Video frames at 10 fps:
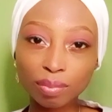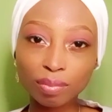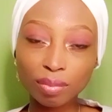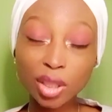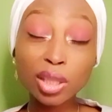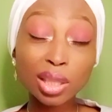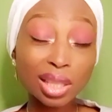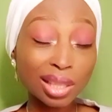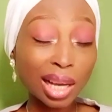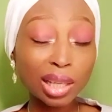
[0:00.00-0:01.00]
This is
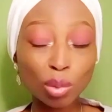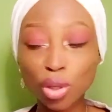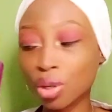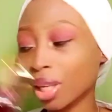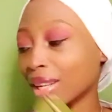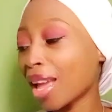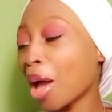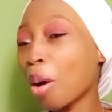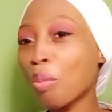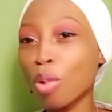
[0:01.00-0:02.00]
exactly what you need.
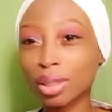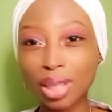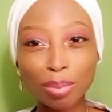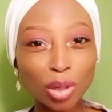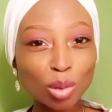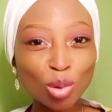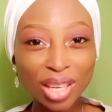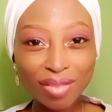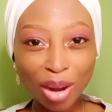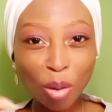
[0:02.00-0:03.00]
But I'm not only
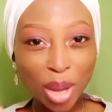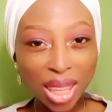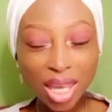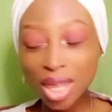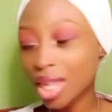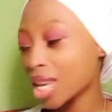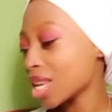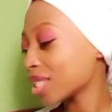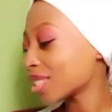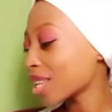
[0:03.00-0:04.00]
recommending this,